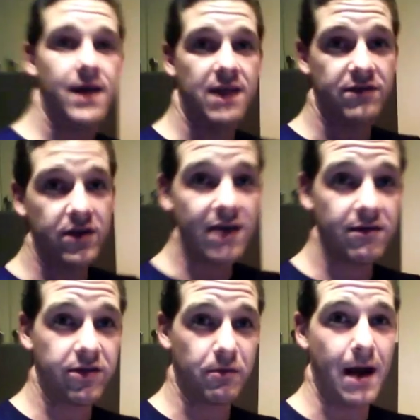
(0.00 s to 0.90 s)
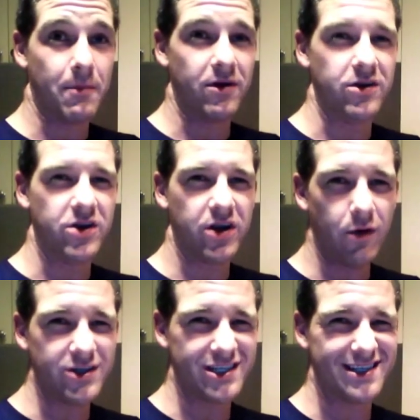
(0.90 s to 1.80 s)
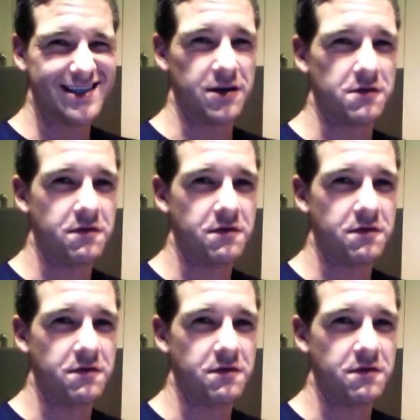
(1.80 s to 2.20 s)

And if you don't have a thermometer, you could always just stick your